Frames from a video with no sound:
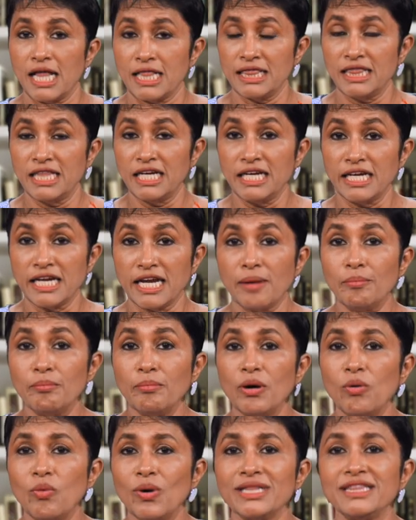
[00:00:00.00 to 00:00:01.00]
The
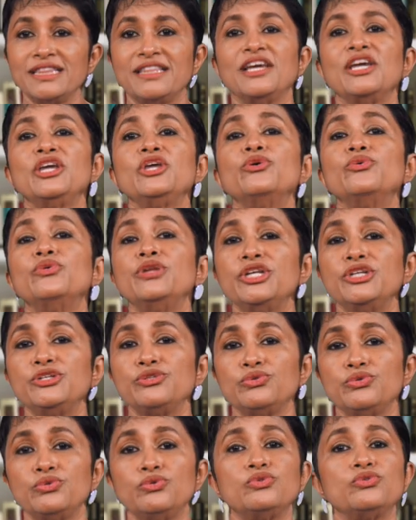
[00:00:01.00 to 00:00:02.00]
number one thing you need
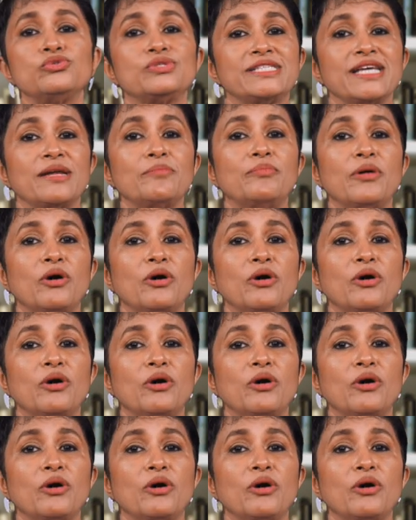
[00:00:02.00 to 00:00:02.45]
to do to set